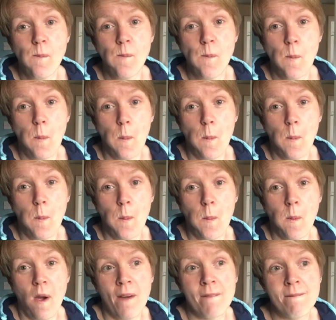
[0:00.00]

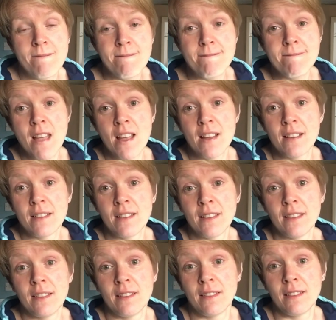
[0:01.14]

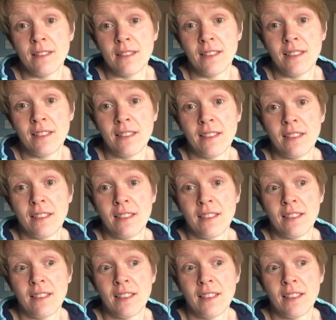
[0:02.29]
[no speech]